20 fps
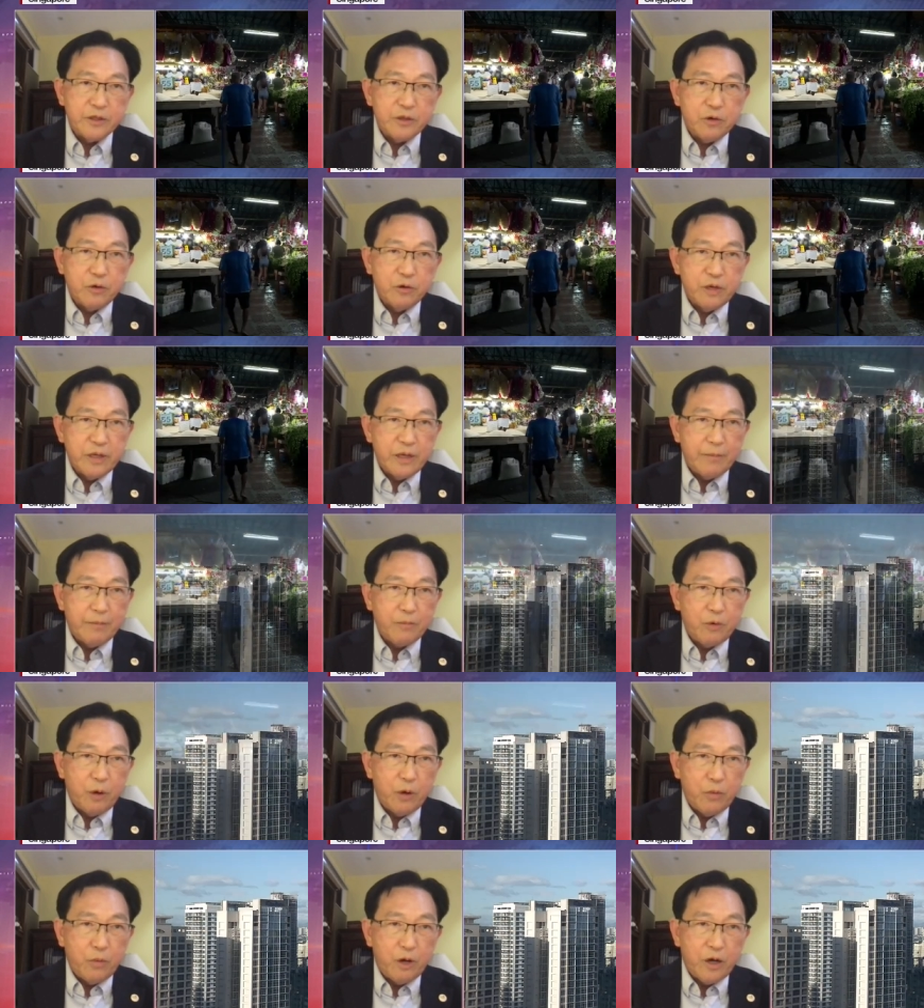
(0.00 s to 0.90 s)
holding up
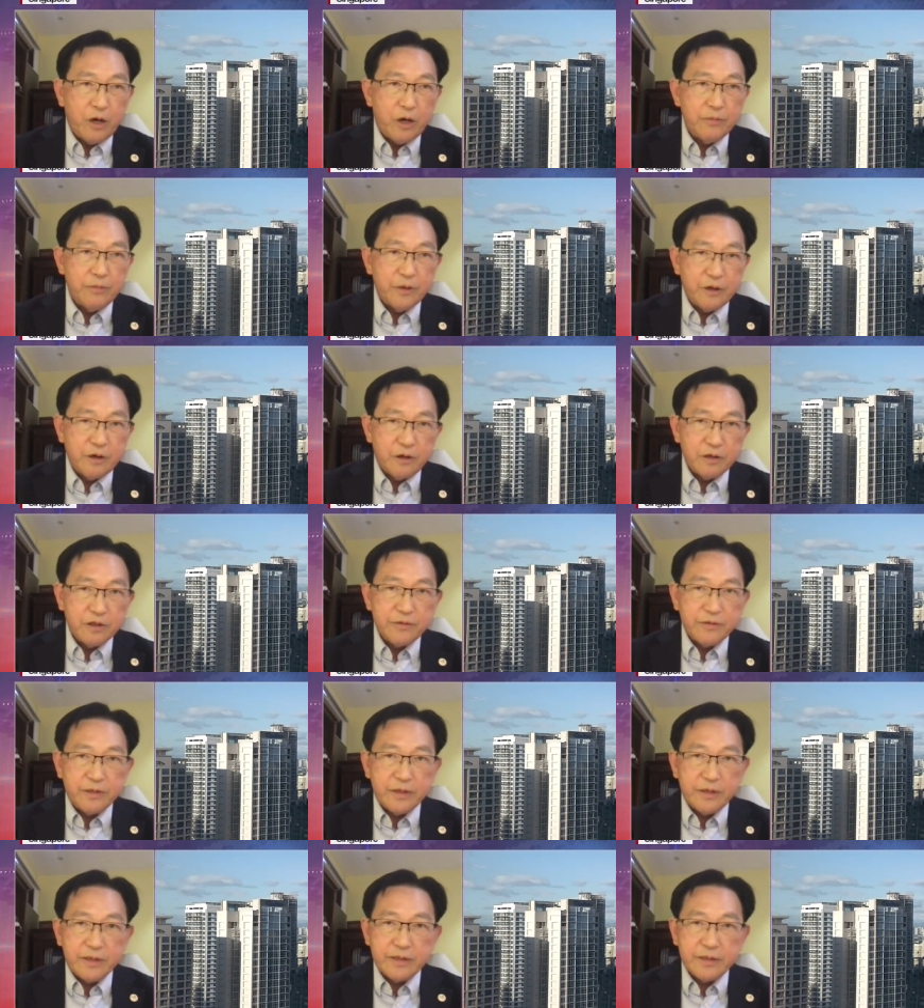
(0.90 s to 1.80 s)
quite well because
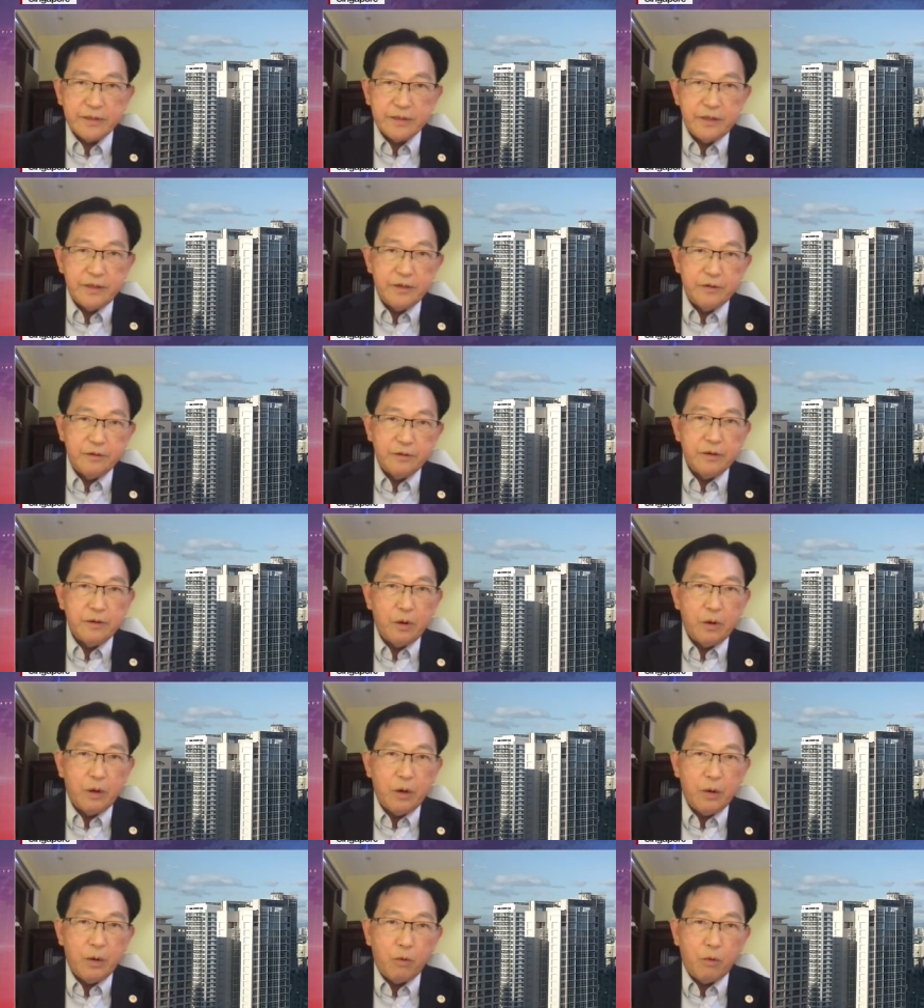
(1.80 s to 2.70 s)
of the
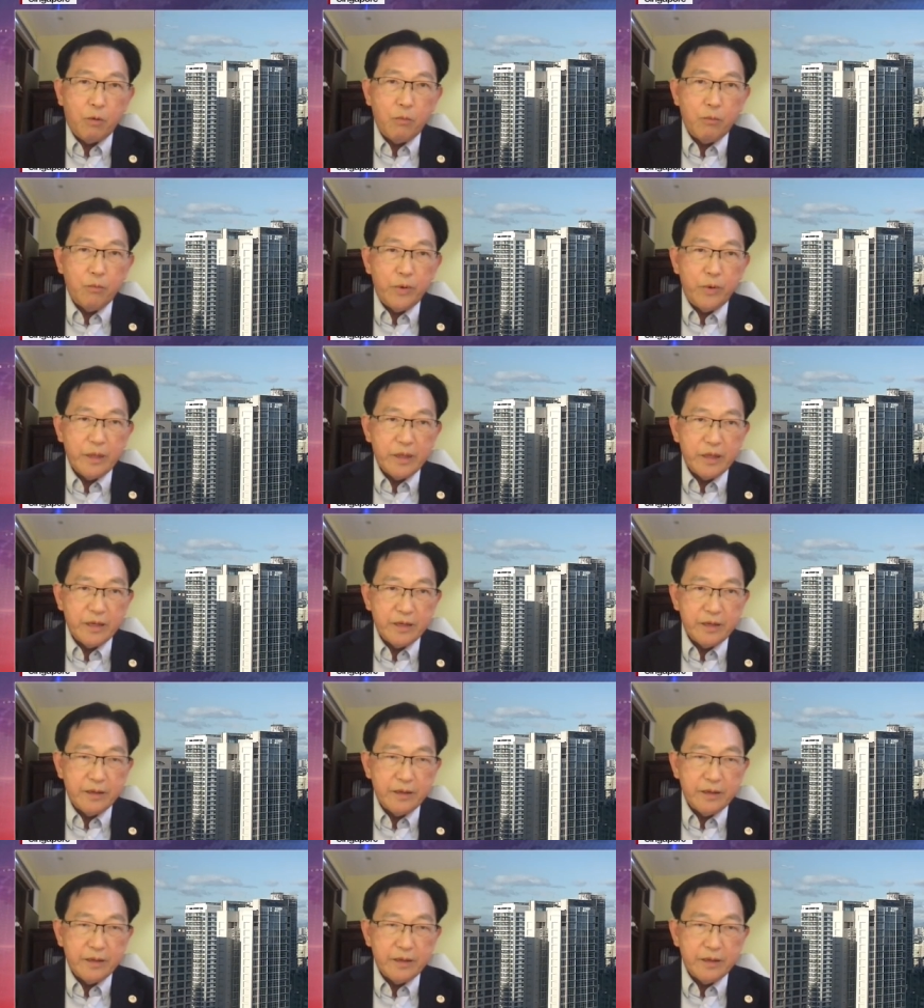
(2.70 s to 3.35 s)
warm winter.